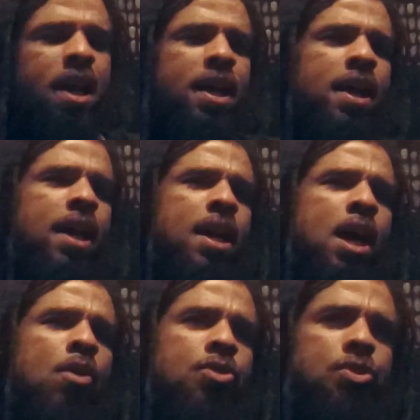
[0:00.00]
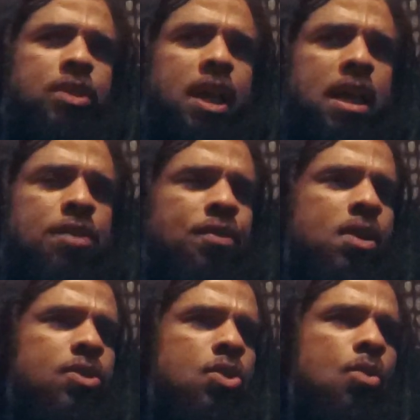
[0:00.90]
And how would you say, as far
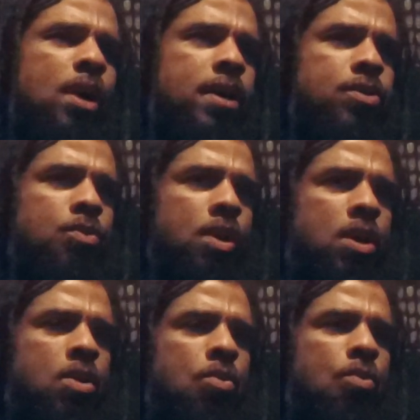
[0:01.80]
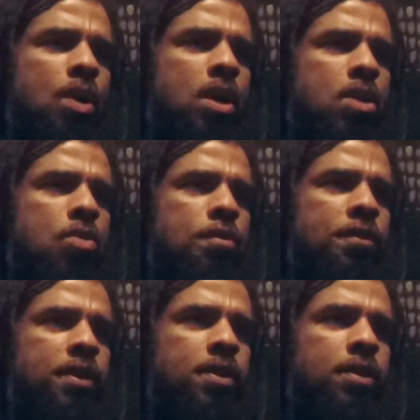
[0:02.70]
as the U.S., where do you
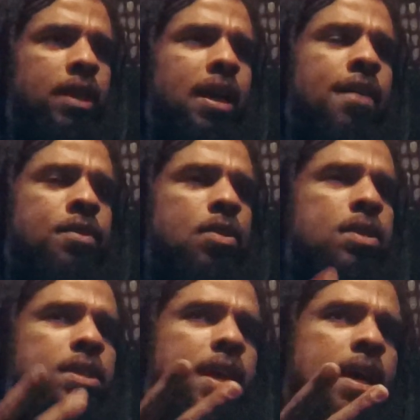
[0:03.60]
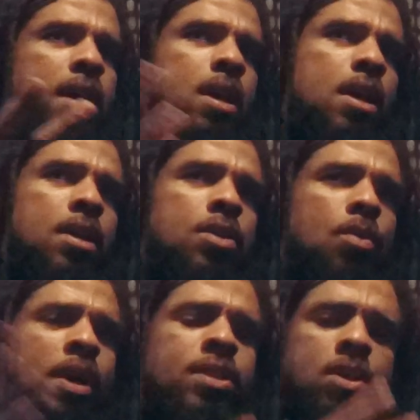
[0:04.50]
feel like? I've noticed that the
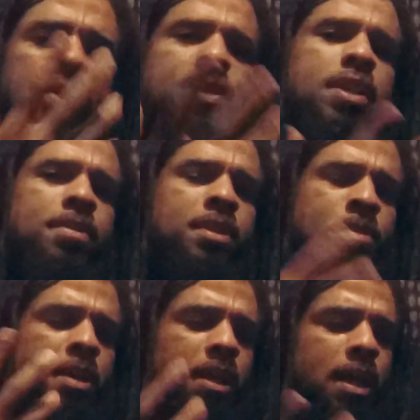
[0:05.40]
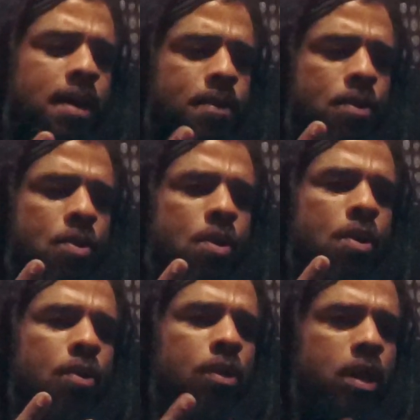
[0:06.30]
West Coast seems to be a lot
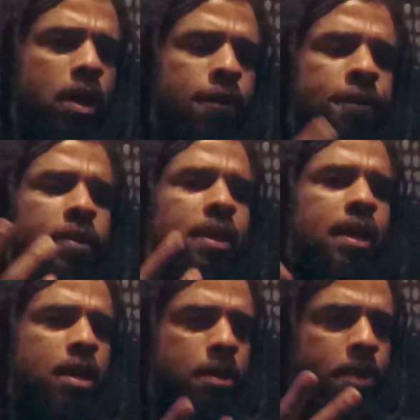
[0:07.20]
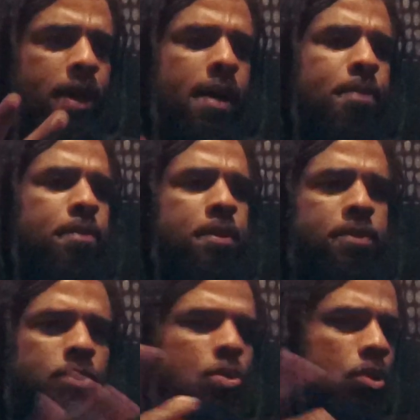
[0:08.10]
more love for like hip hop and
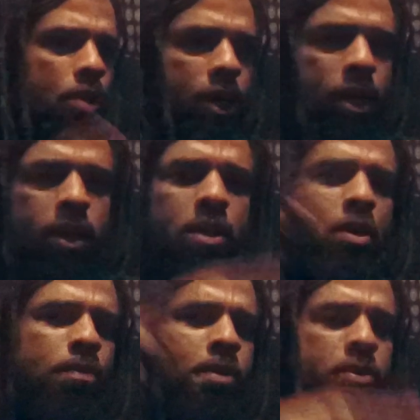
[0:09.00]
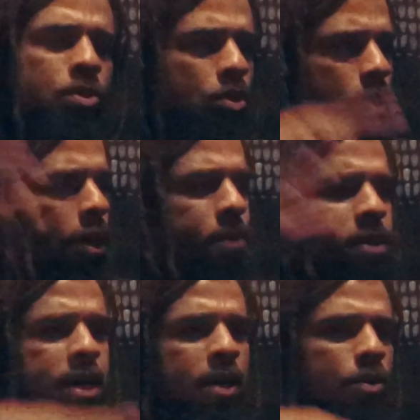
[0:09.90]
people touring. Like, people tour up
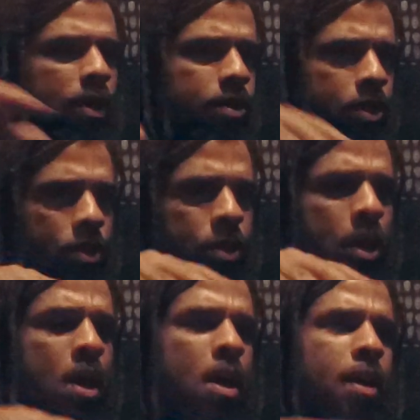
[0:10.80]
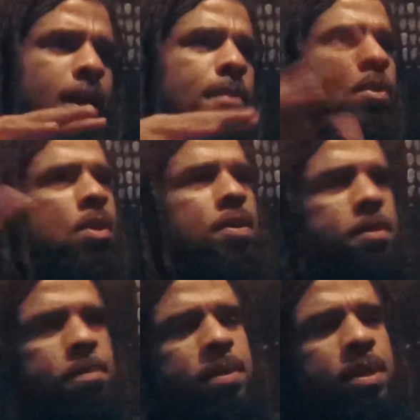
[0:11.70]
and down the West Coast a lot more
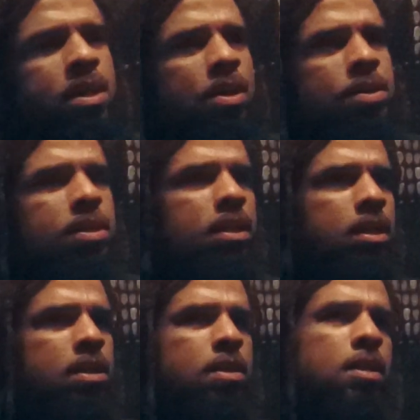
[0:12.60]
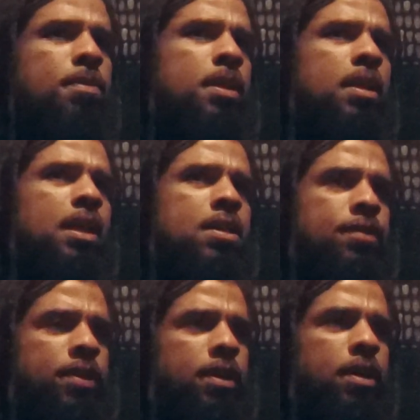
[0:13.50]
than, it's a little bit less
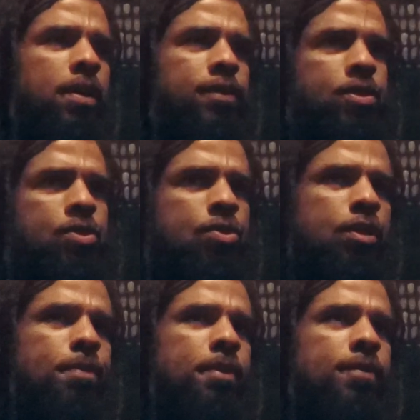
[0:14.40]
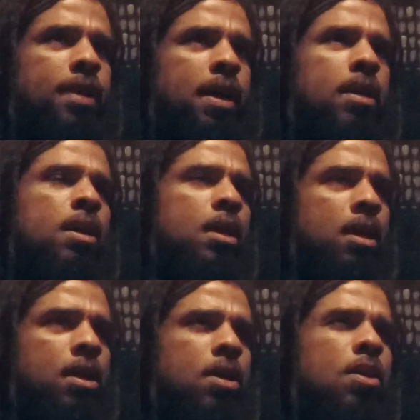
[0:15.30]
of a strip of like,
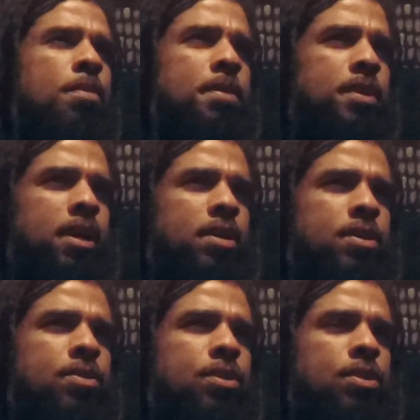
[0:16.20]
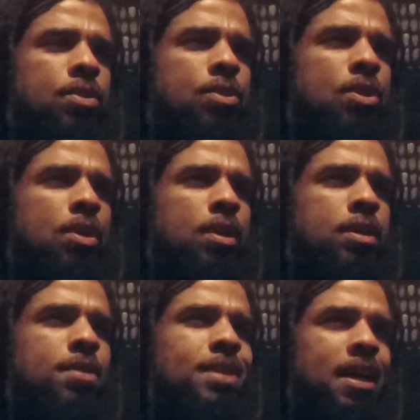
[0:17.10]
people that are just, it
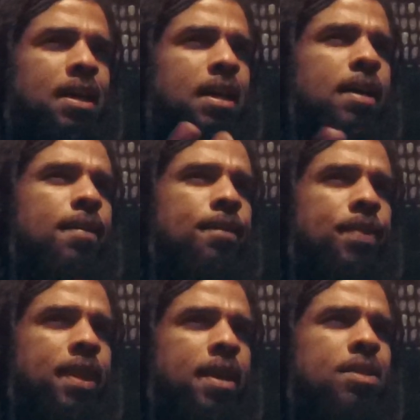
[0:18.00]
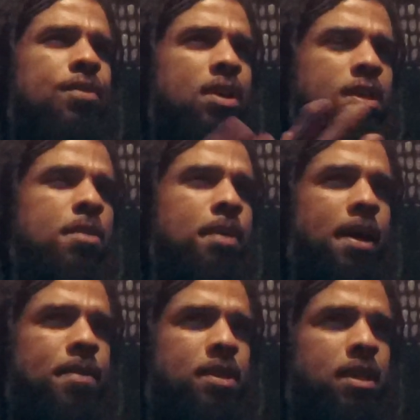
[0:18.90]
seems like as far as hip
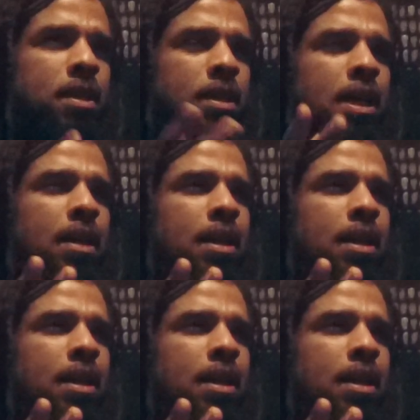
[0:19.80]
hop is a lot of